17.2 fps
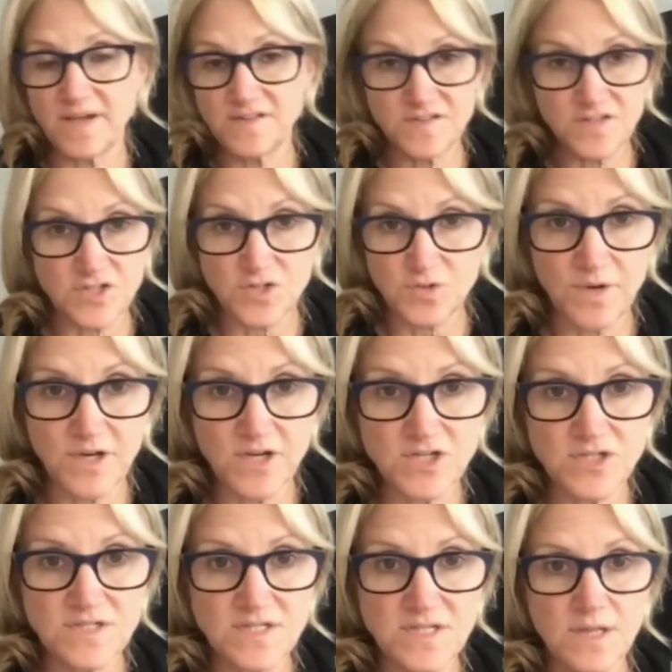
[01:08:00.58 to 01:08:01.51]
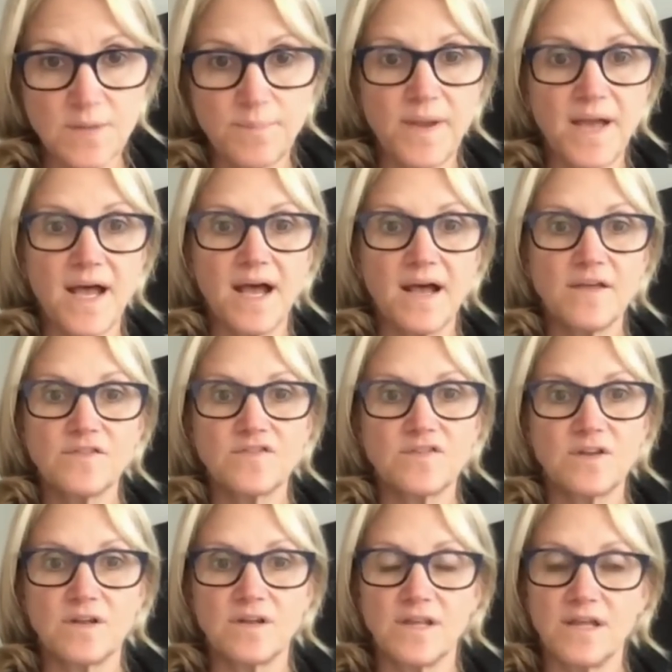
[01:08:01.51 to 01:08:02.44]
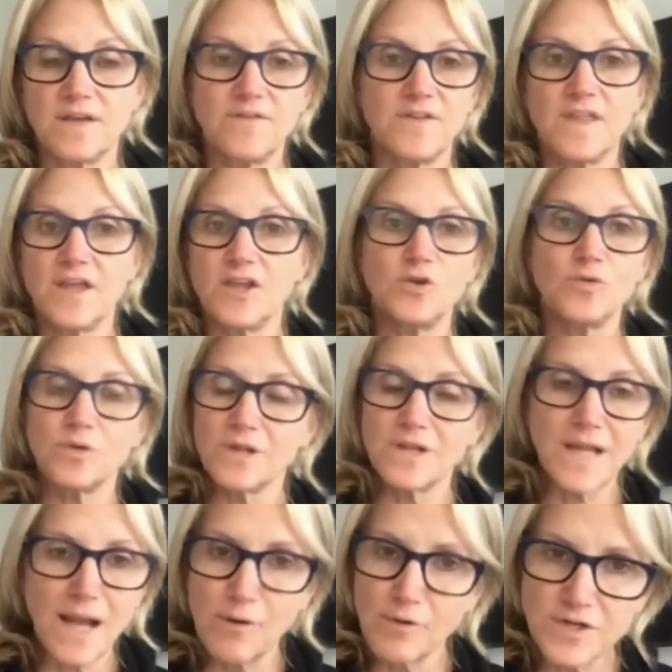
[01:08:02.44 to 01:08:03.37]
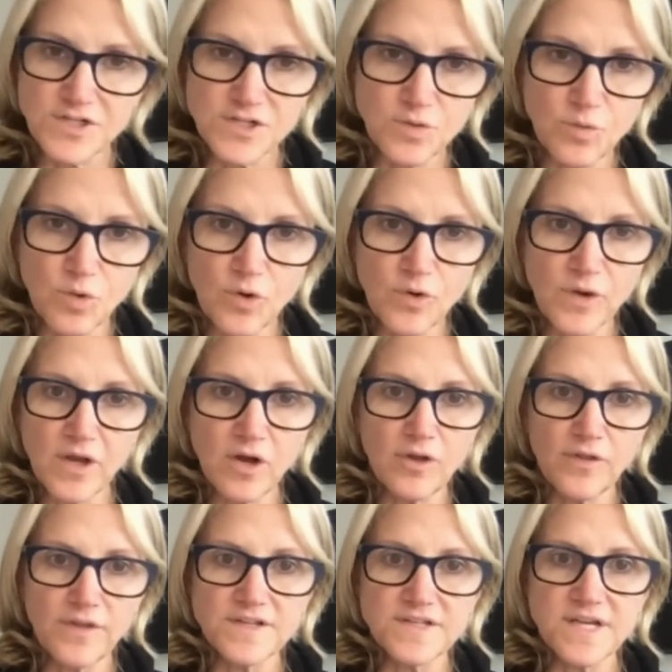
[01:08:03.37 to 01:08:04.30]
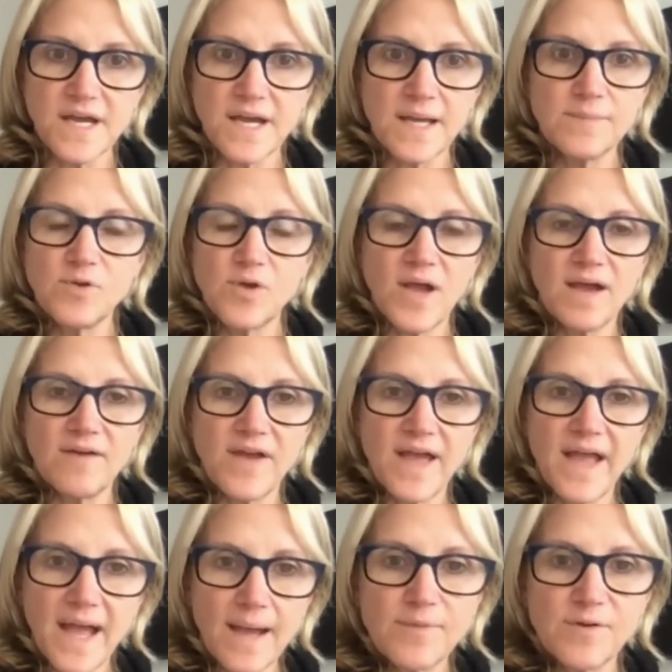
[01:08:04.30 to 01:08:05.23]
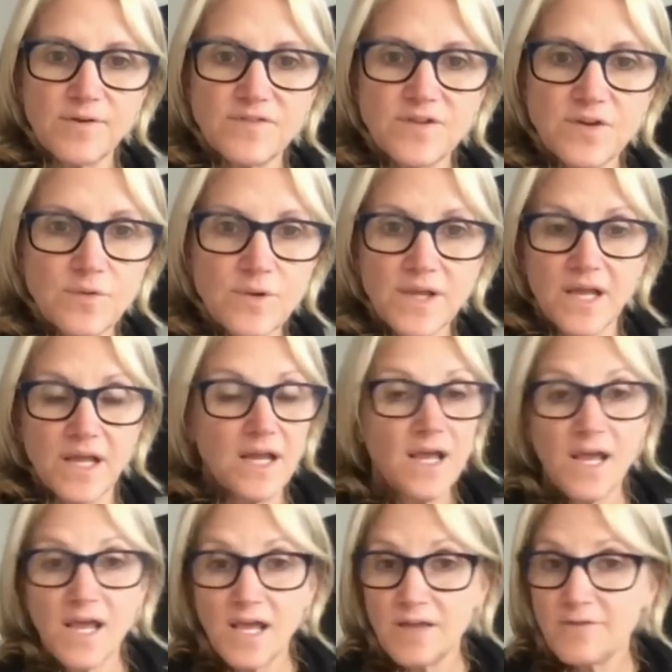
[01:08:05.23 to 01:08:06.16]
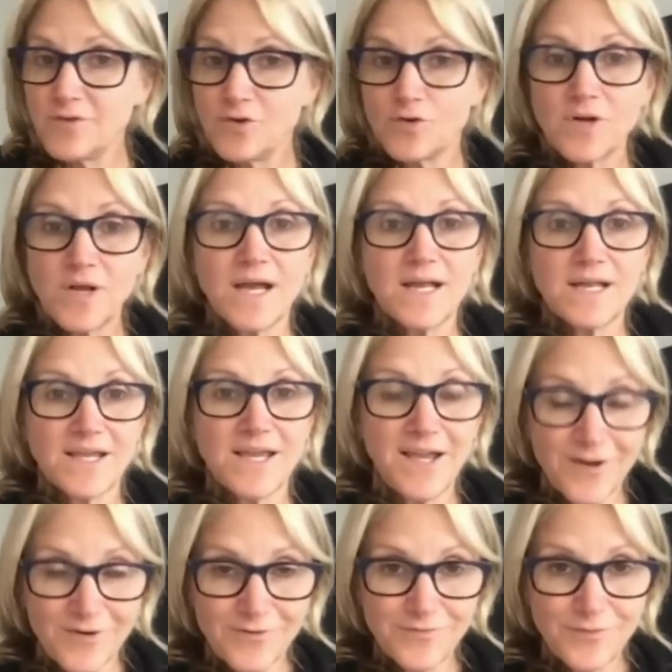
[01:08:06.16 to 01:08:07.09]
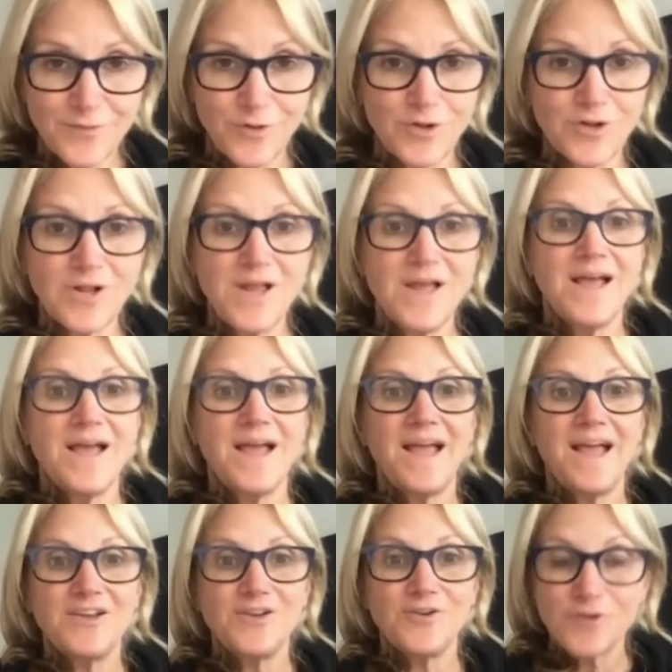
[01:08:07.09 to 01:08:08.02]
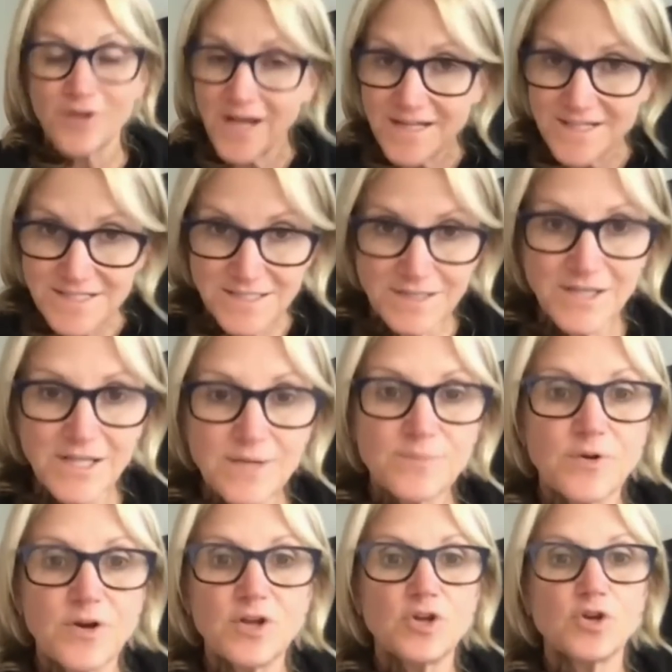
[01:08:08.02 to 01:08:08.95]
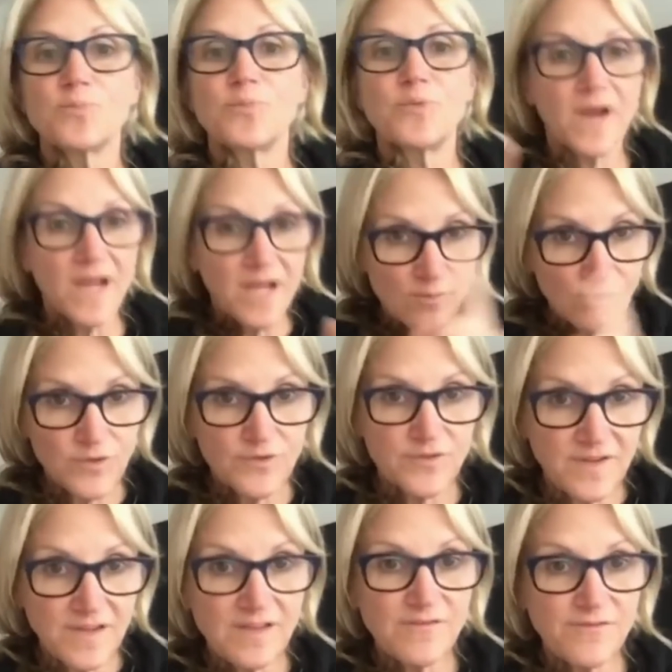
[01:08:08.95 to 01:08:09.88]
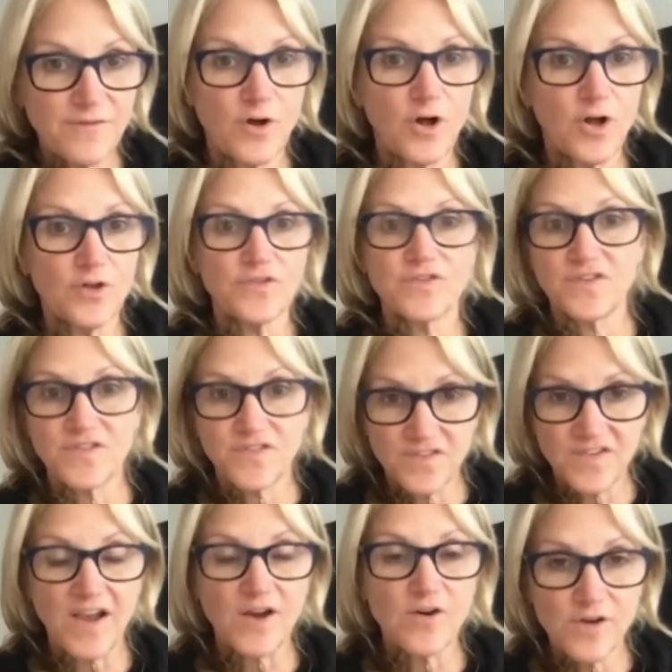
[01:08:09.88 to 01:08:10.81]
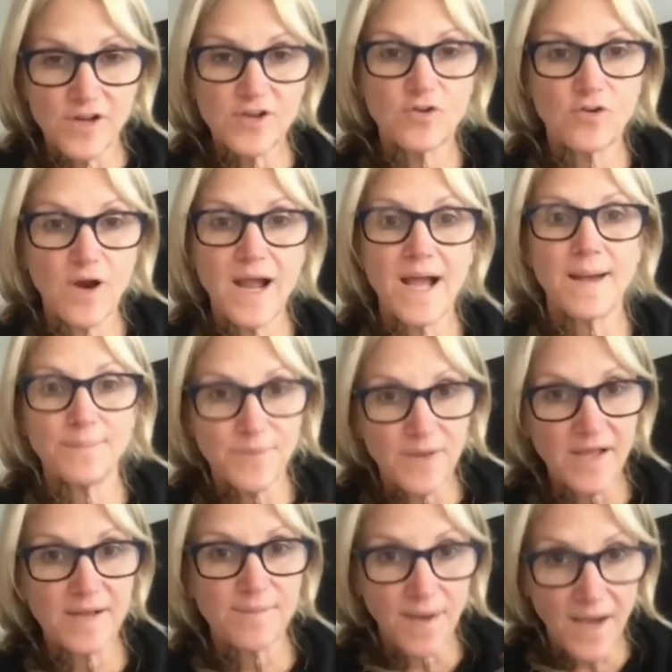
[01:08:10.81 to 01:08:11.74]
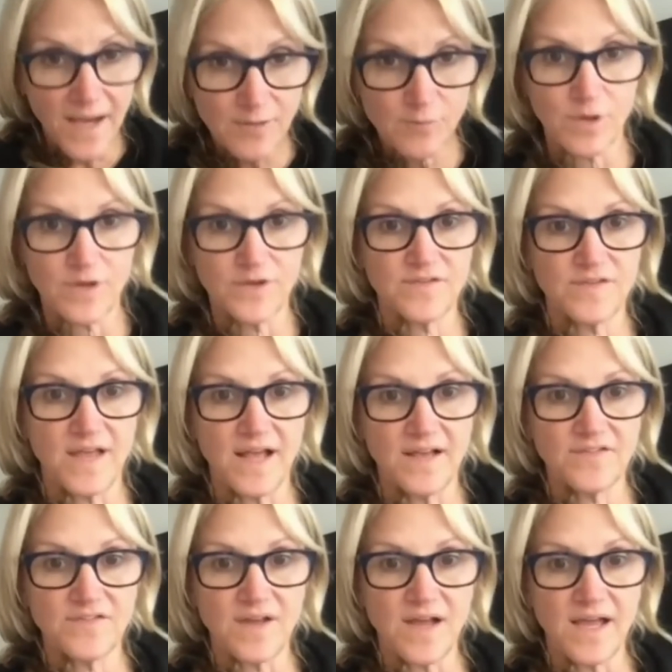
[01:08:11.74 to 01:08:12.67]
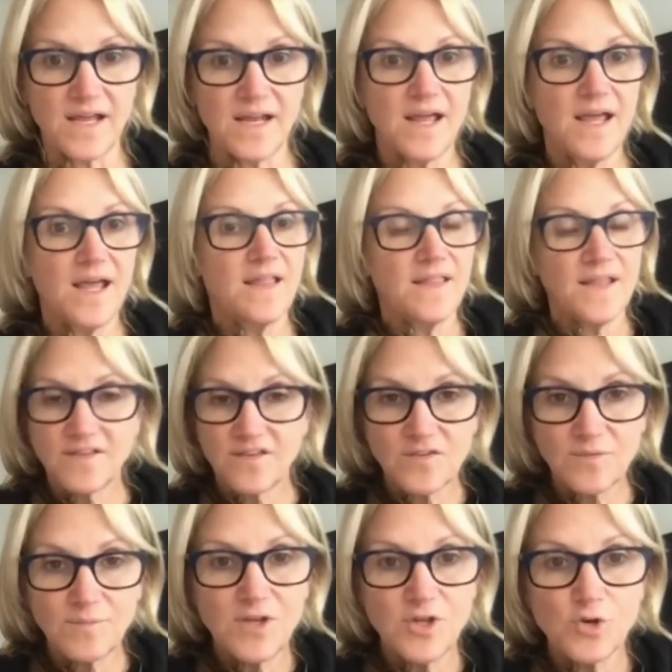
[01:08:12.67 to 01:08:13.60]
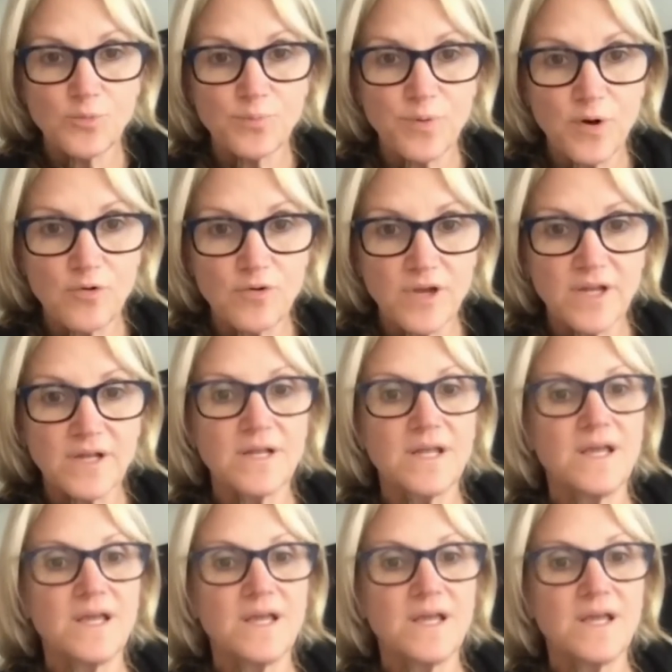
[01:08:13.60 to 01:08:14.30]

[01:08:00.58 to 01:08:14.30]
situations in the past, and given that you allow it to worry all the time, you have a habit of doing it, if you're not careful and you're not deliberate, your brain will default to scary crap like mine was last night. That doesn't mean you're broken.